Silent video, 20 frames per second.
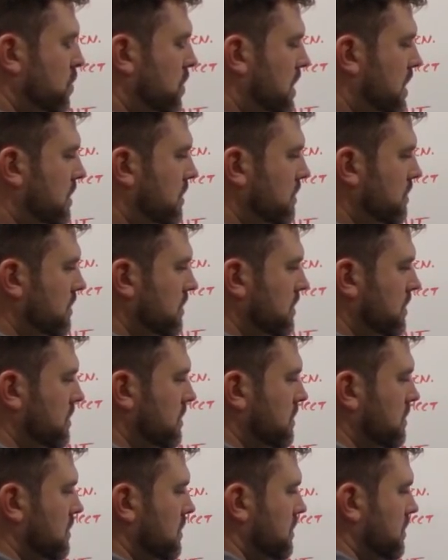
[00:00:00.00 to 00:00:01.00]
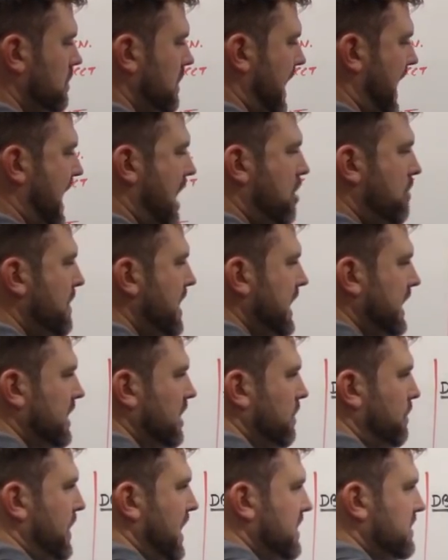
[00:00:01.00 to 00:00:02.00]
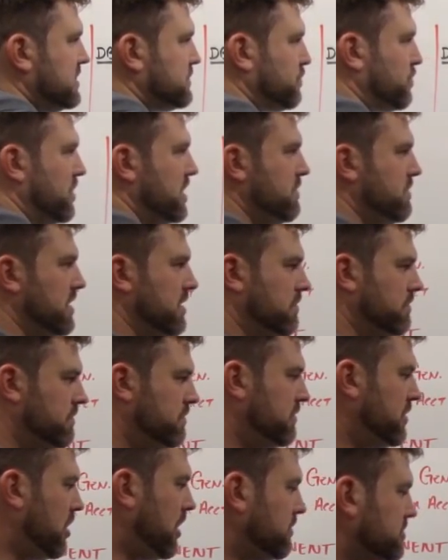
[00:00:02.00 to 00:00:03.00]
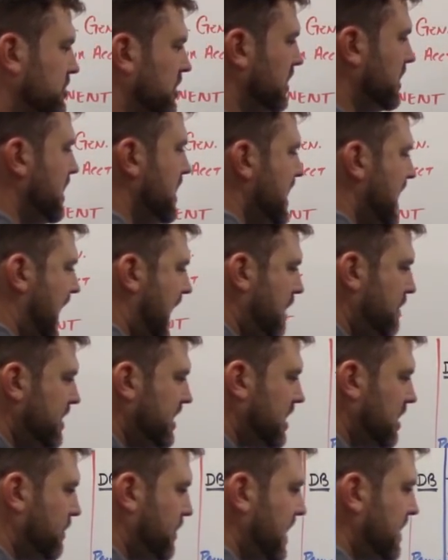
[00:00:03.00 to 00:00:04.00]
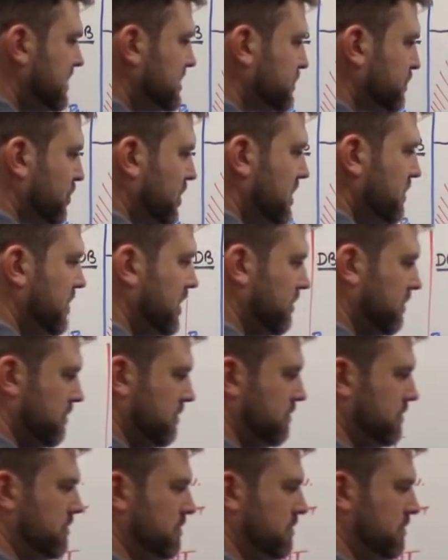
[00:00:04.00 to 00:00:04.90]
well, how am I going to pay this premium? Oh, I'm sorry. How am I going to pay this premium?